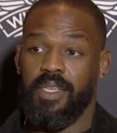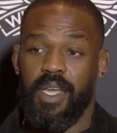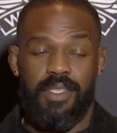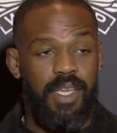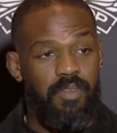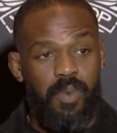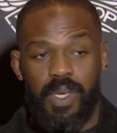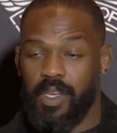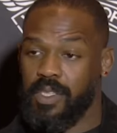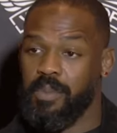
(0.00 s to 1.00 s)
not to everyone
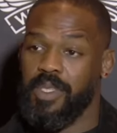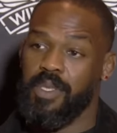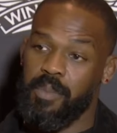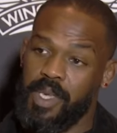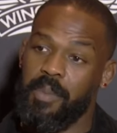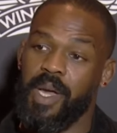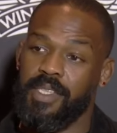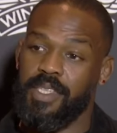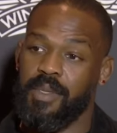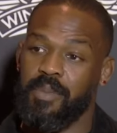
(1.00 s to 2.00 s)
else, but to me and my
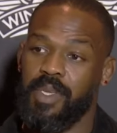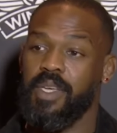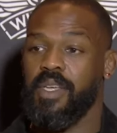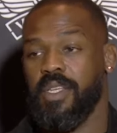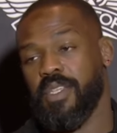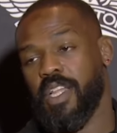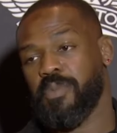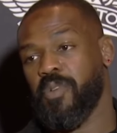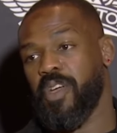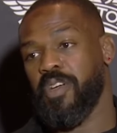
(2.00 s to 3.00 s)
team, is Alex
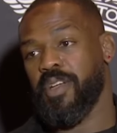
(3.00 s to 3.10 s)
Pereira.